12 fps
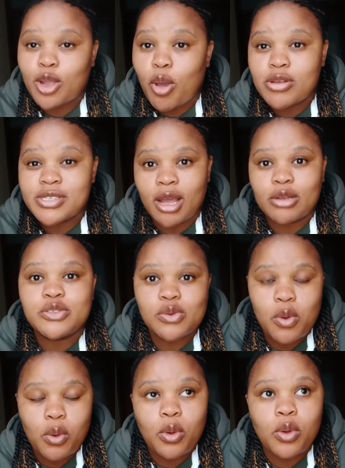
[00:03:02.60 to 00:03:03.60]
goes out
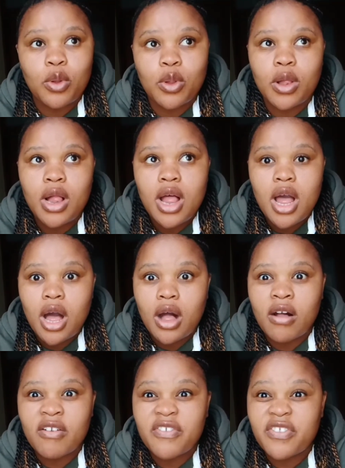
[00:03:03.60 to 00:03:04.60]
to all
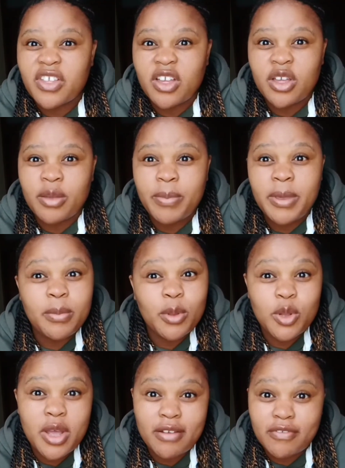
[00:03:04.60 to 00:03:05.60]
of the people
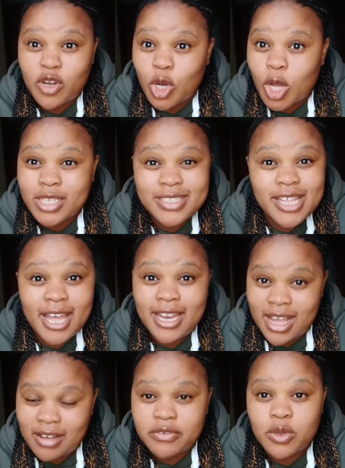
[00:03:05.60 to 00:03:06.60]
who have lost their
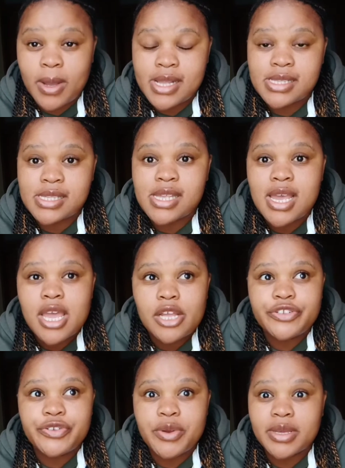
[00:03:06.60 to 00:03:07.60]
loved ones
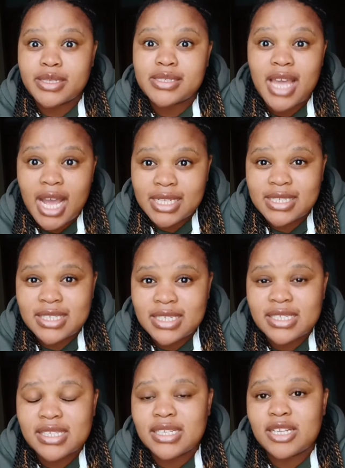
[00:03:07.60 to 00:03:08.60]
during this hard
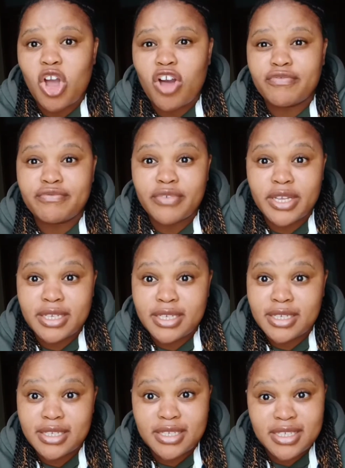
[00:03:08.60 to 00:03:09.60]
season of
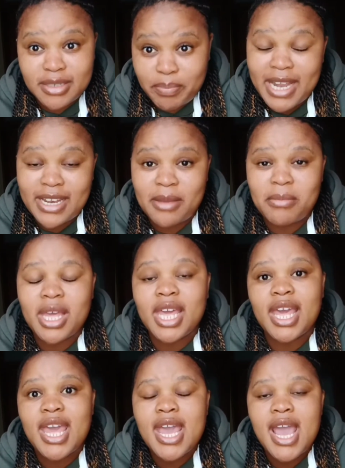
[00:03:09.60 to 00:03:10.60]
the pandemic,
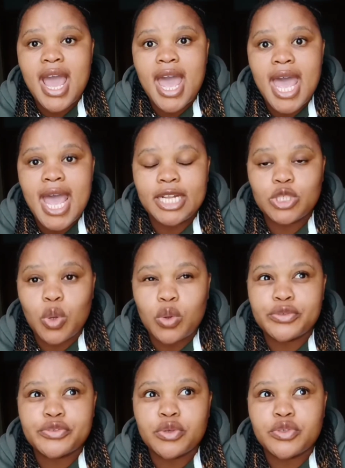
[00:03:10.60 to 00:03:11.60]
and
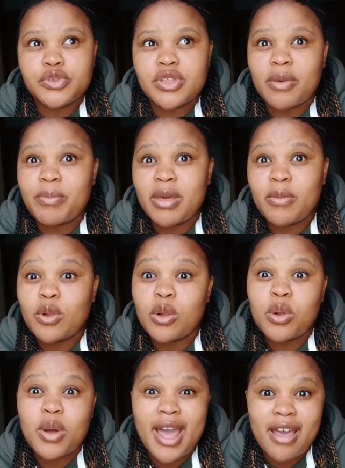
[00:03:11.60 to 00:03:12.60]
also to the people
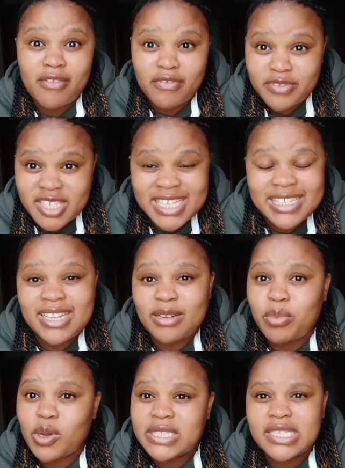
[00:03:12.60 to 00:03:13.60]
who have
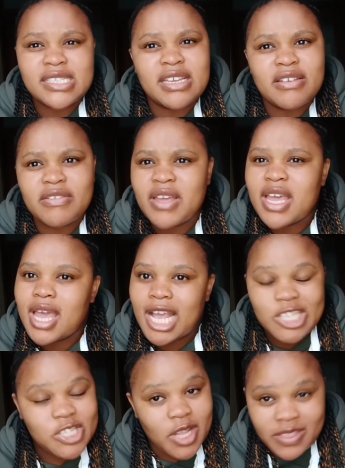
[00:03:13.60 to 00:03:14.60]
tested positive.
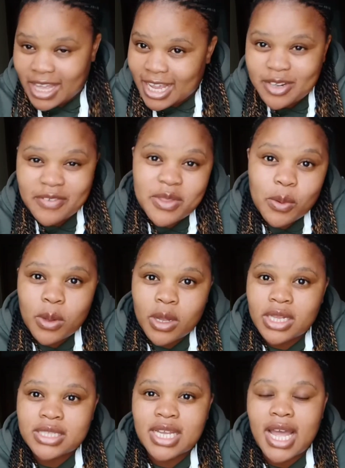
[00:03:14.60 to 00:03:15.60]
It's not the end of the
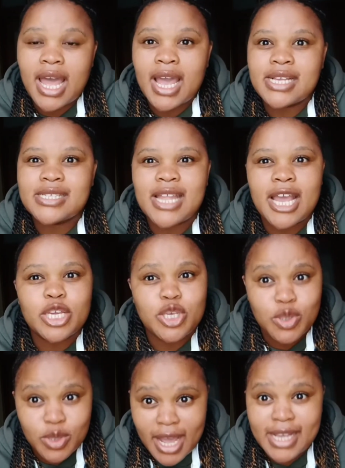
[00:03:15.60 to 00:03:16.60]
world, guys. Like,
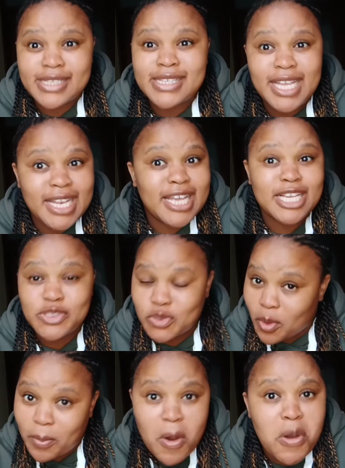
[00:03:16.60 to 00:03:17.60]
you guys, healing is
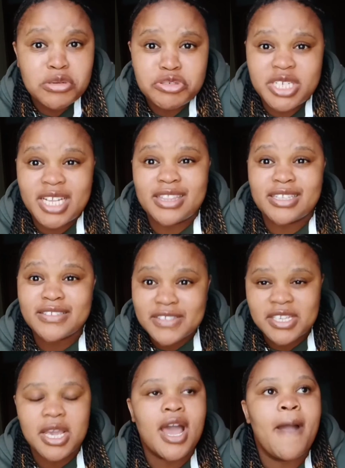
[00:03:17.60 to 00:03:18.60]
your portion this
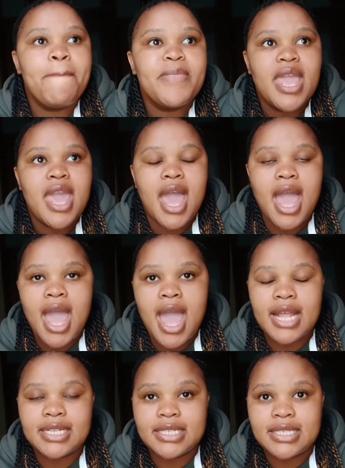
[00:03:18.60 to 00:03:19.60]
year.
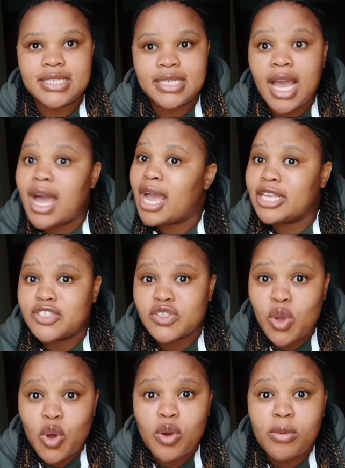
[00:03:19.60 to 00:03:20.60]
And yeah, I just
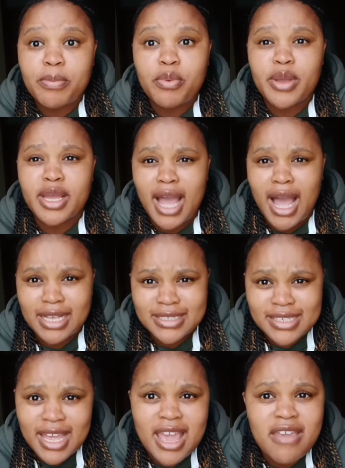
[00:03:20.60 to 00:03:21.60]
hope we are
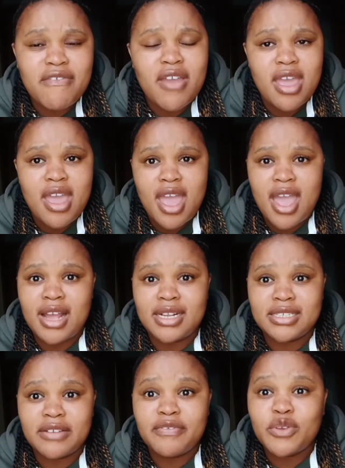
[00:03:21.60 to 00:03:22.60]
safe,
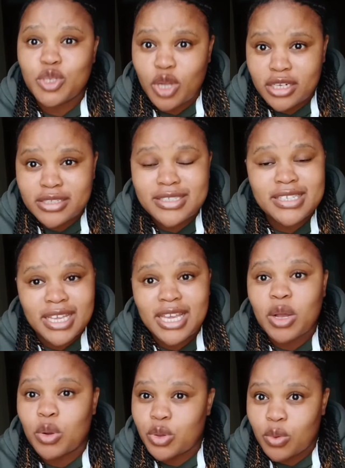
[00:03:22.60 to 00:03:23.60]
and if you're not
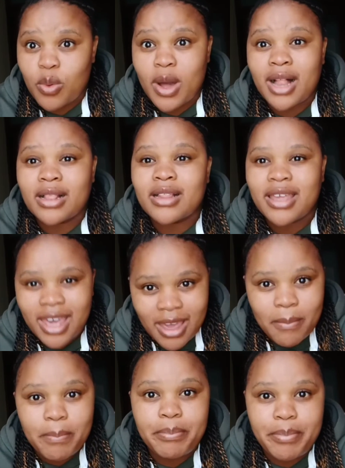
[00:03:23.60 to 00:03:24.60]
sick or you're well,
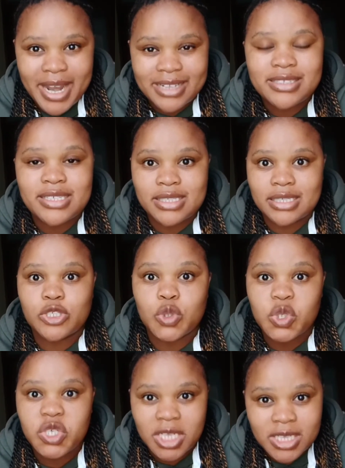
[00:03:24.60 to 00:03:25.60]
keep practicing
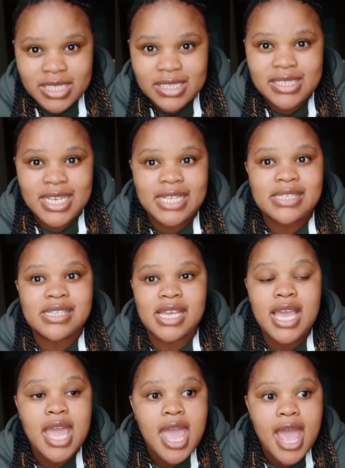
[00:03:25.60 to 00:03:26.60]
social
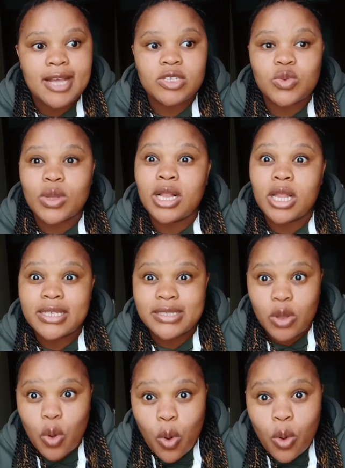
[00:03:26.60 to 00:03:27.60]
distancing as well
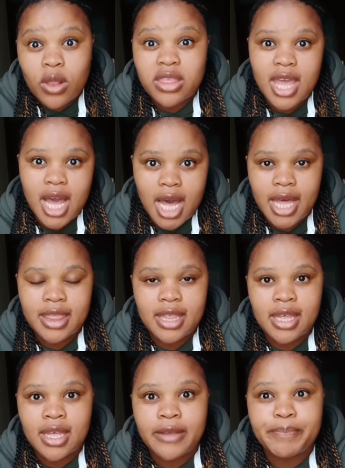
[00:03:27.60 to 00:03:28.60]
as all the
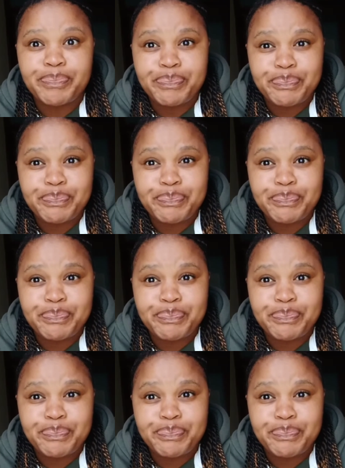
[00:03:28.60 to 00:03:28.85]
other